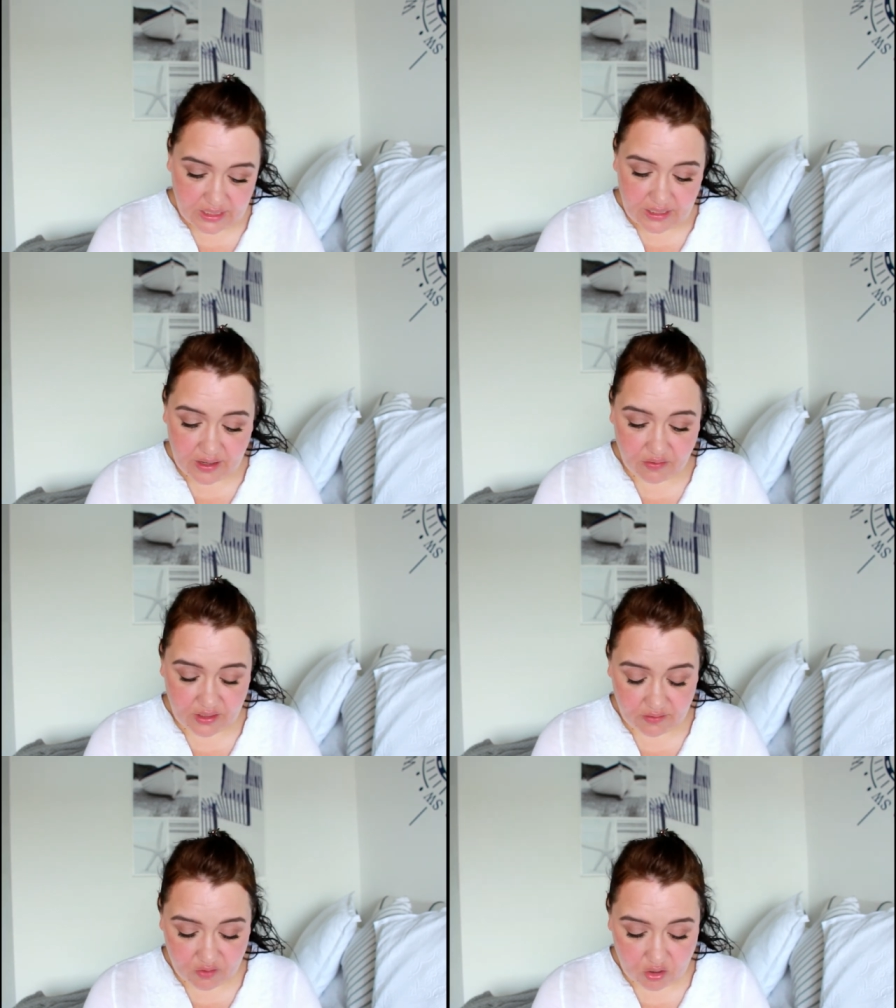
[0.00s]
Now then,
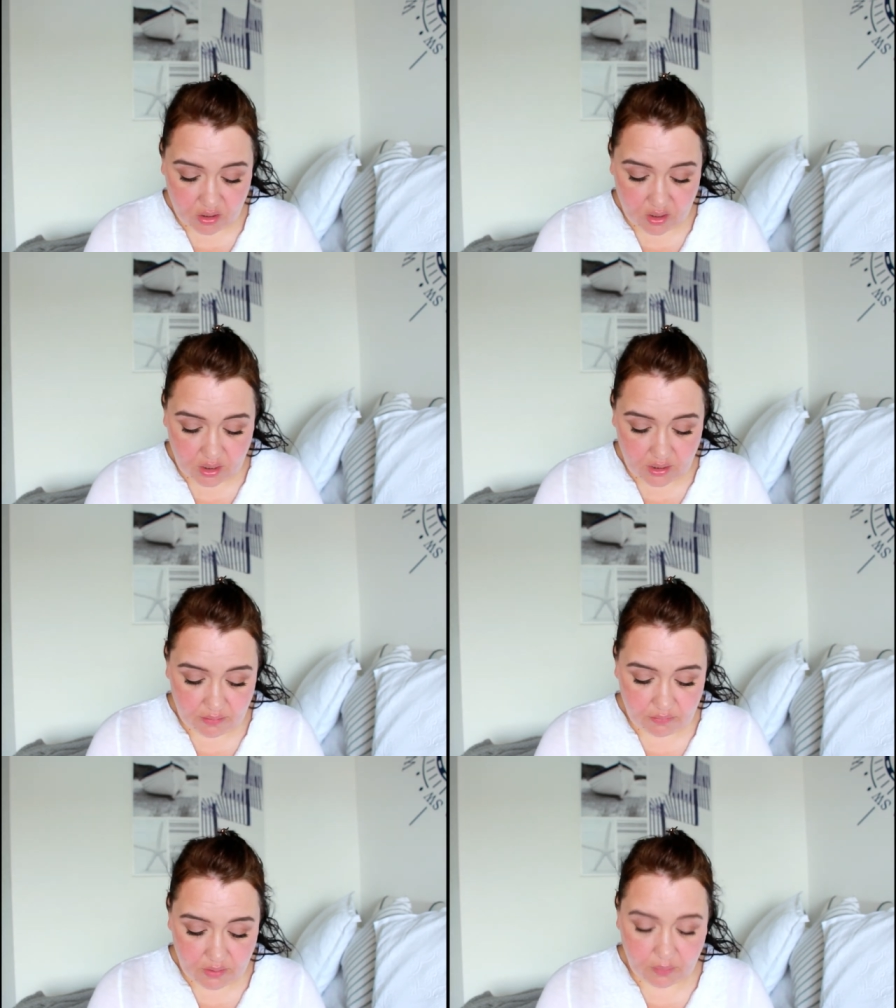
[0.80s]
I've got
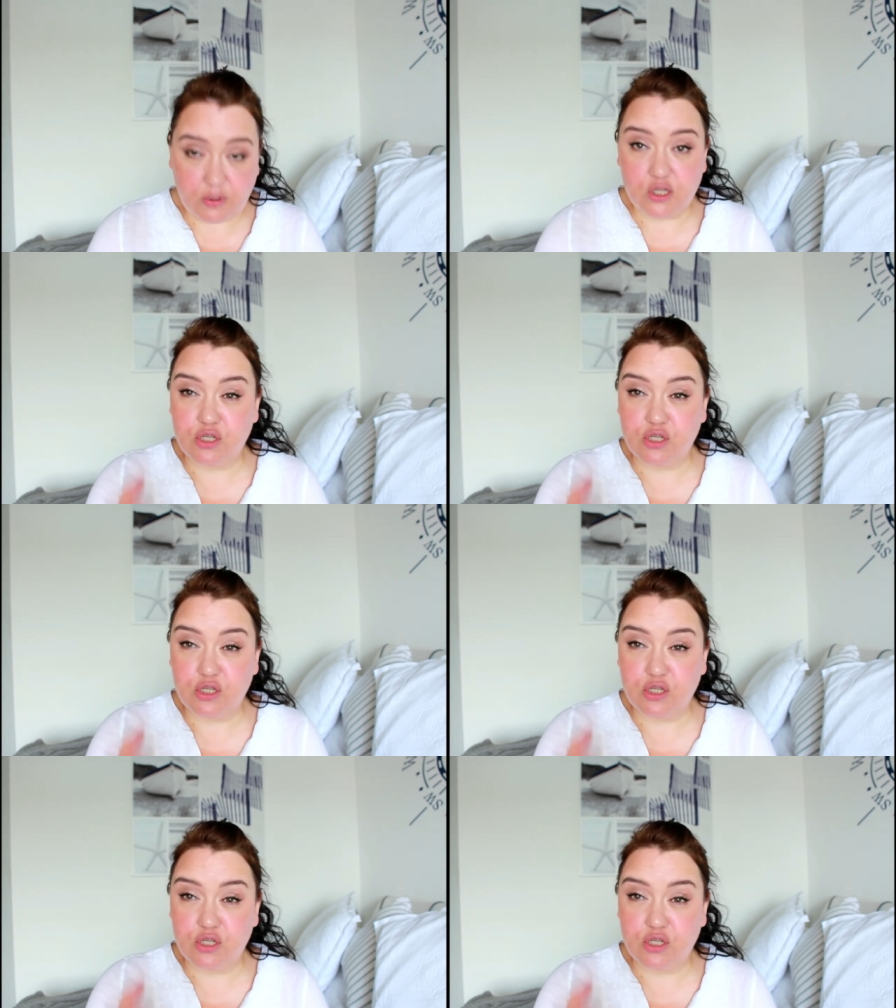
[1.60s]
a blush.